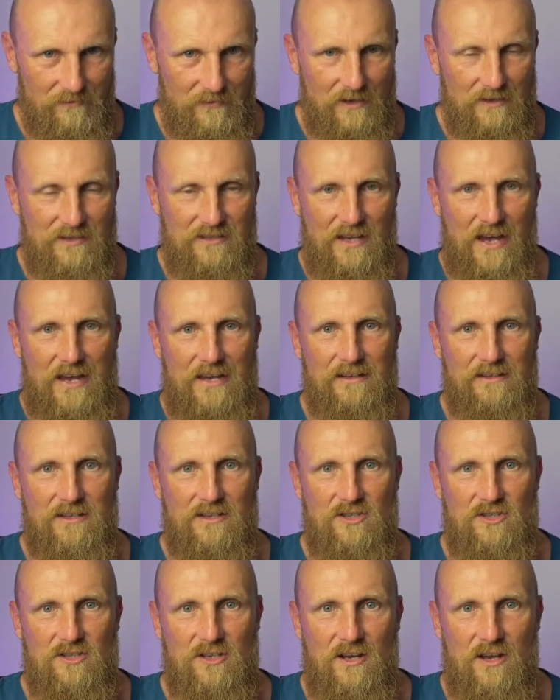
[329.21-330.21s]

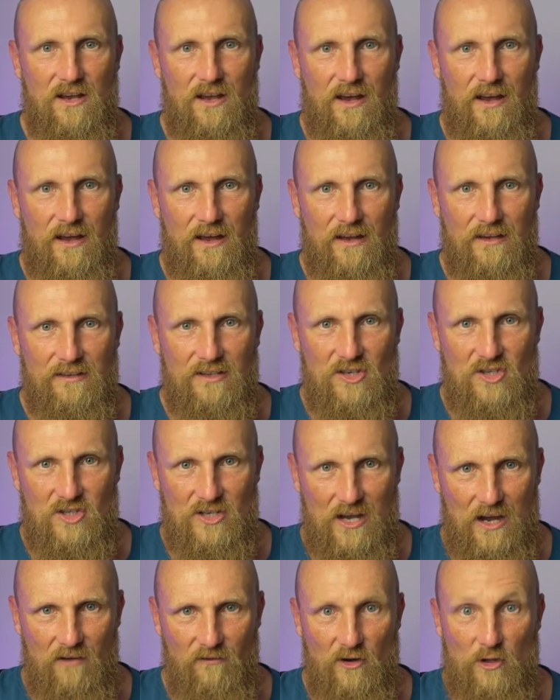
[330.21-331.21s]
scientists
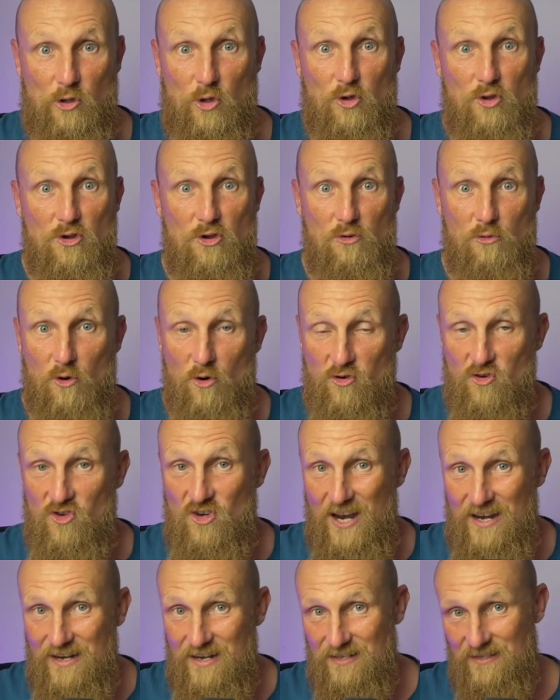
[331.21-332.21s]
discovered
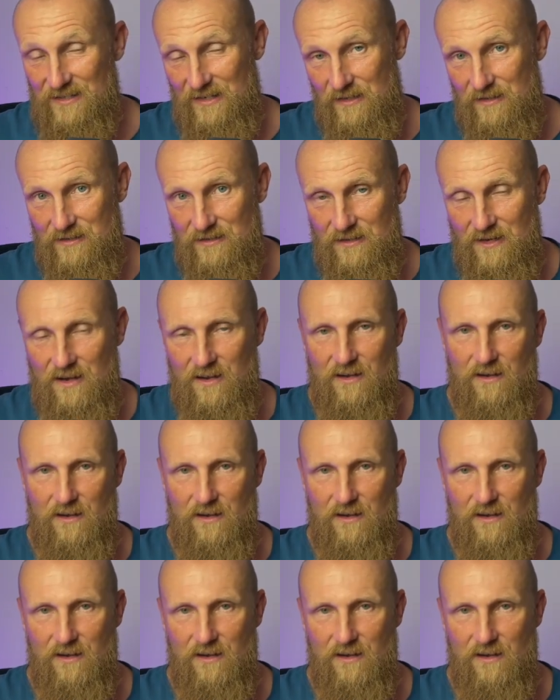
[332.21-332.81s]
neurogenesis,